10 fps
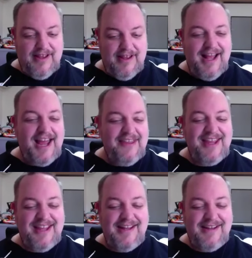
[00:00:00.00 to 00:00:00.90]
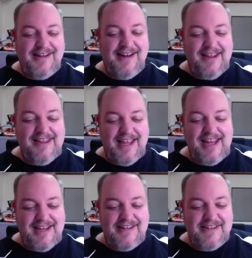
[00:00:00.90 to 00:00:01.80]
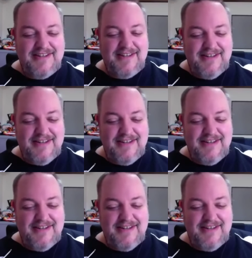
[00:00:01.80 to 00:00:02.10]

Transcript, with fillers: I think I think he's